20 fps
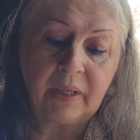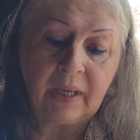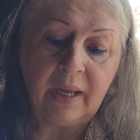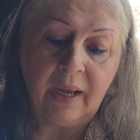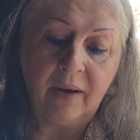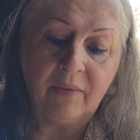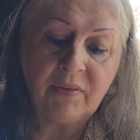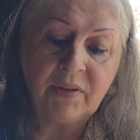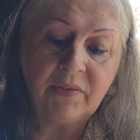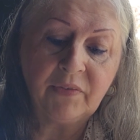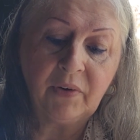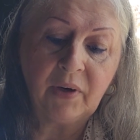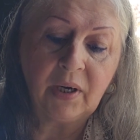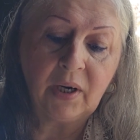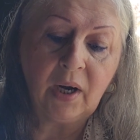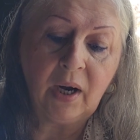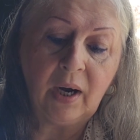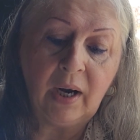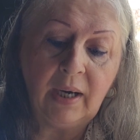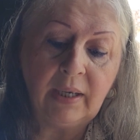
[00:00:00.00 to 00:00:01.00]
of different
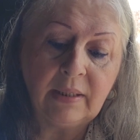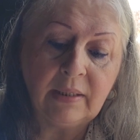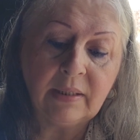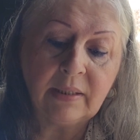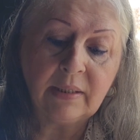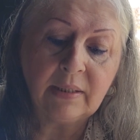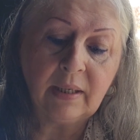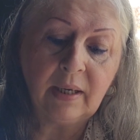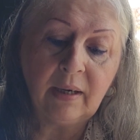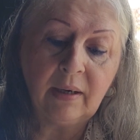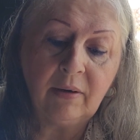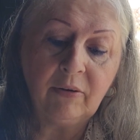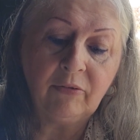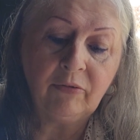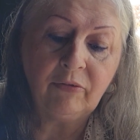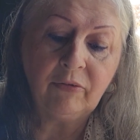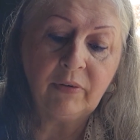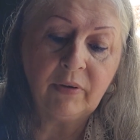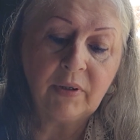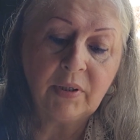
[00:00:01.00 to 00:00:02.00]
kinds
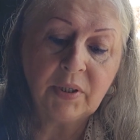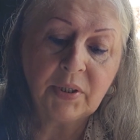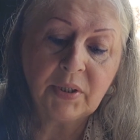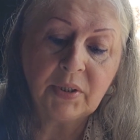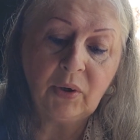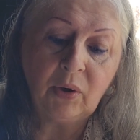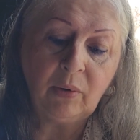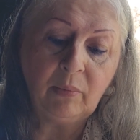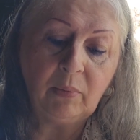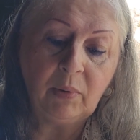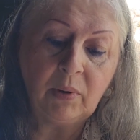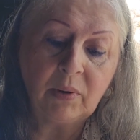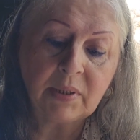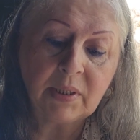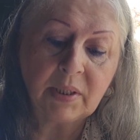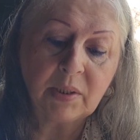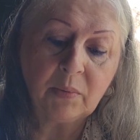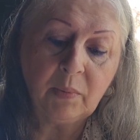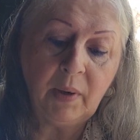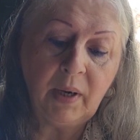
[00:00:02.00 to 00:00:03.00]
of soap molds
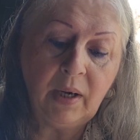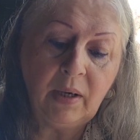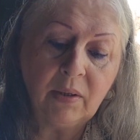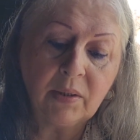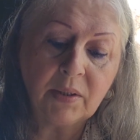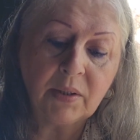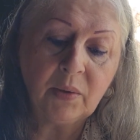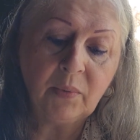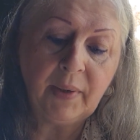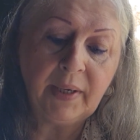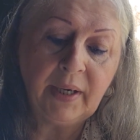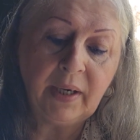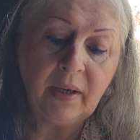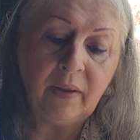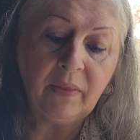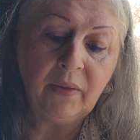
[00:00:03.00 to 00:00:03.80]
as well. So waiting on